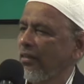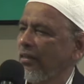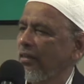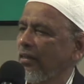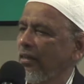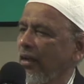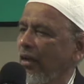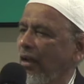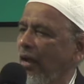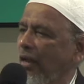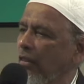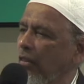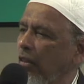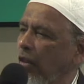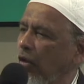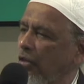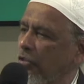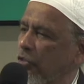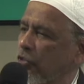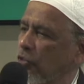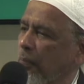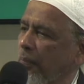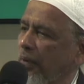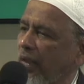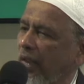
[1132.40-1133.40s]
Allah
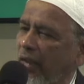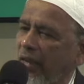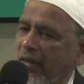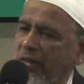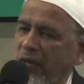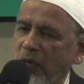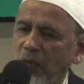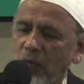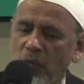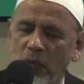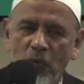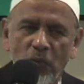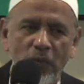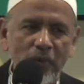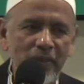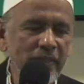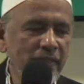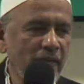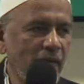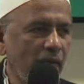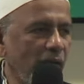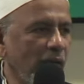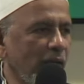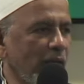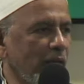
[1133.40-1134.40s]
subhanahu wa
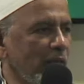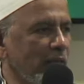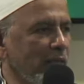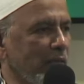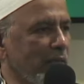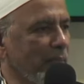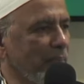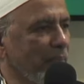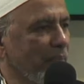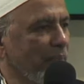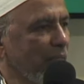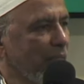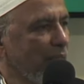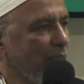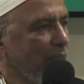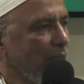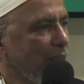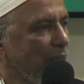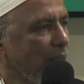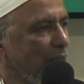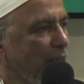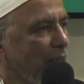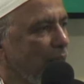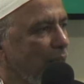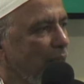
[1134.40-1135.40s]
ta'ala.
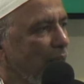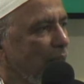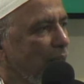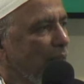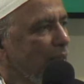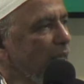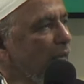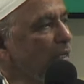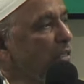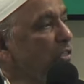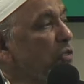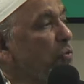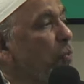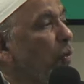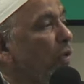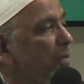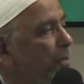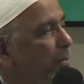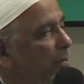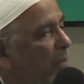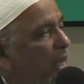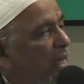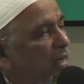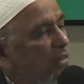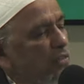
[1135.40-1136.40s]
That's what
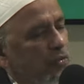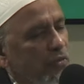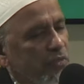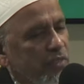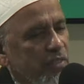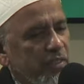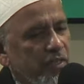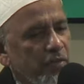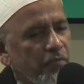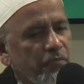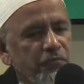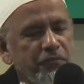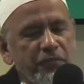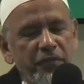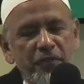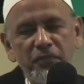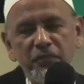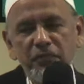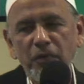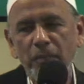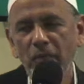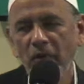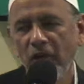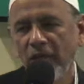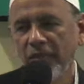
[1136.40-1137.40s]
makes us different
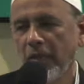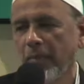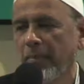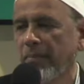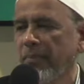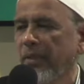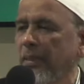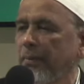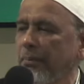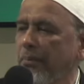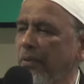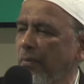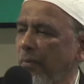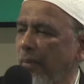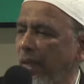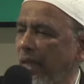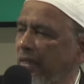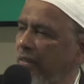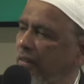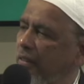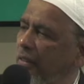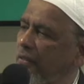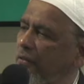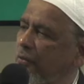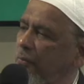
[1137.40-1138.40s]
from other people, my
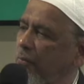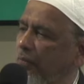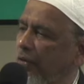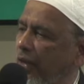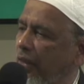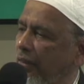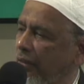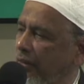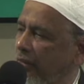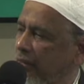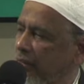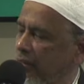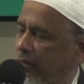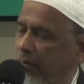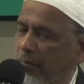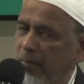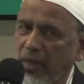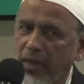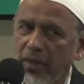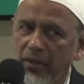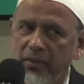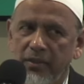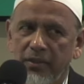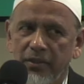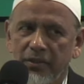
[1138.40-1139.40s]
dear brothers and
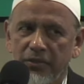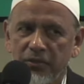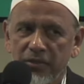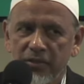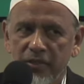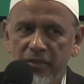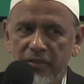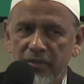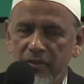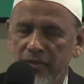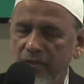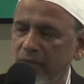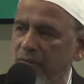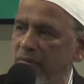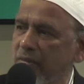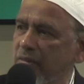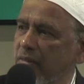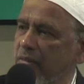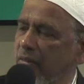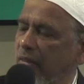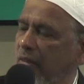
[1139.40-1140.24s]
my dear sisters.